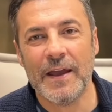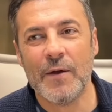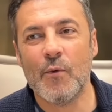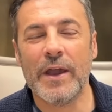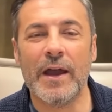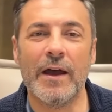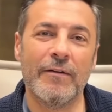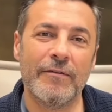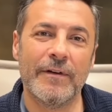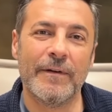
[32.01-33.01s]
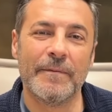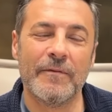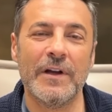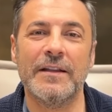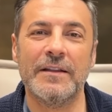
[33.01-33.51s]
We have
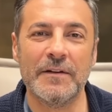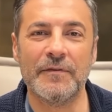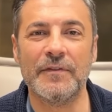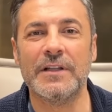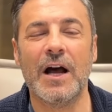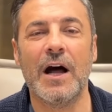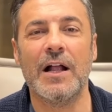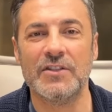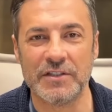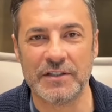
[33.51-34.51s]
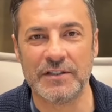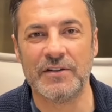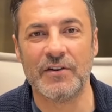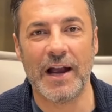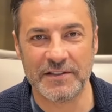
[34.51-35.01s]
very different culture
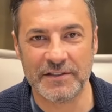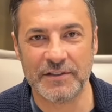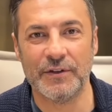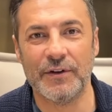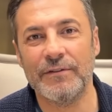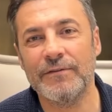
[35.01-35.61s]
Christ, you know,